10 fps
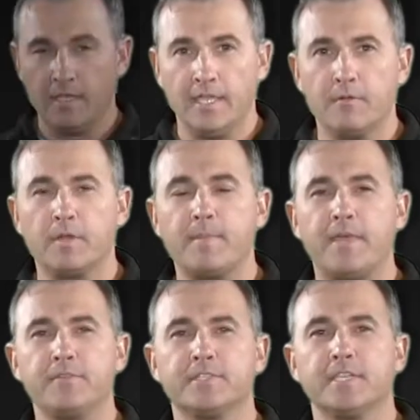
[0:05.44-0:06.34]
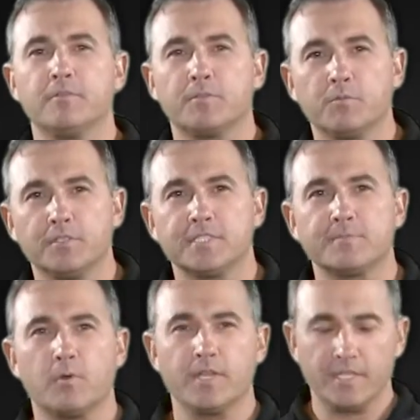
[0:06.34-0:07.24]
Hey, Rick Matthews here with Wilson
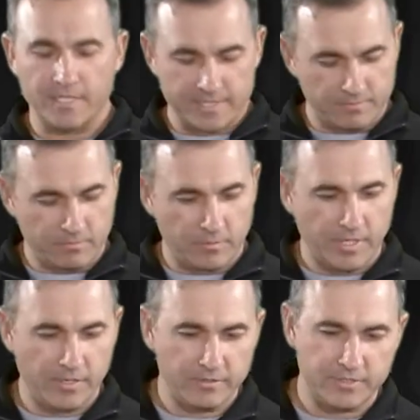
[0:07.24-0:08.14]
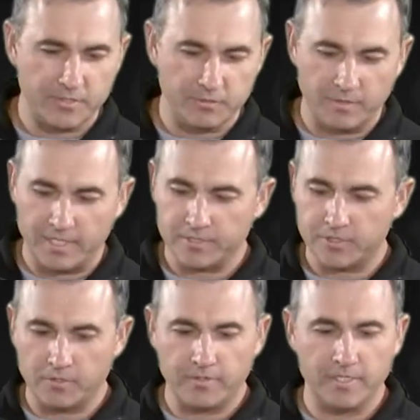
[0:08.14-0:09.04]
Sporting Goods. We're here to uh,
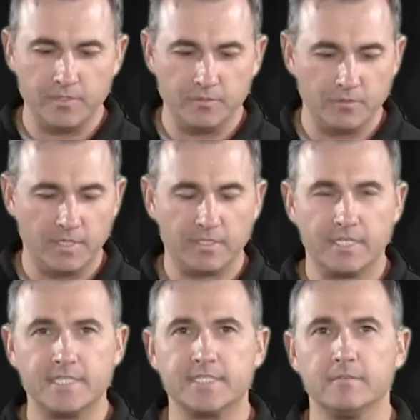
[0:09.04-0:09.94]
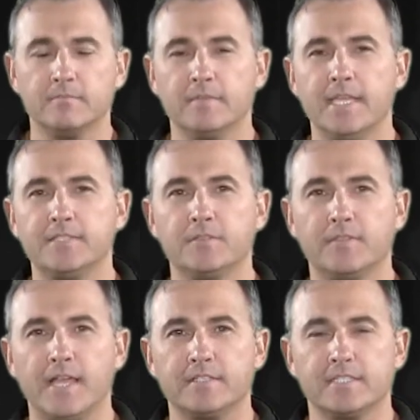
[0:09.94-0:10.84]
show the new uh, custom
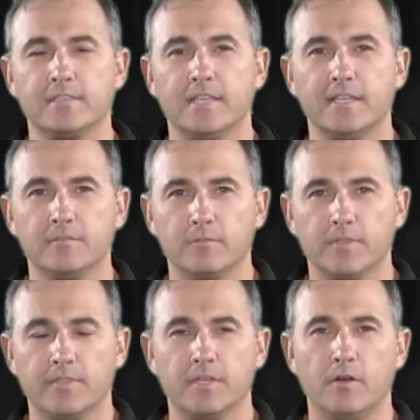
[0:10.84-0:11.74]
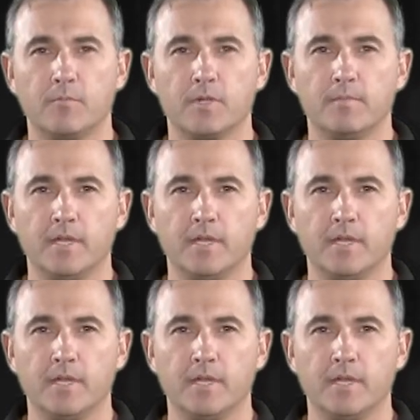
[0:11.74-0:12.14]
A2000 line with uh, Home Run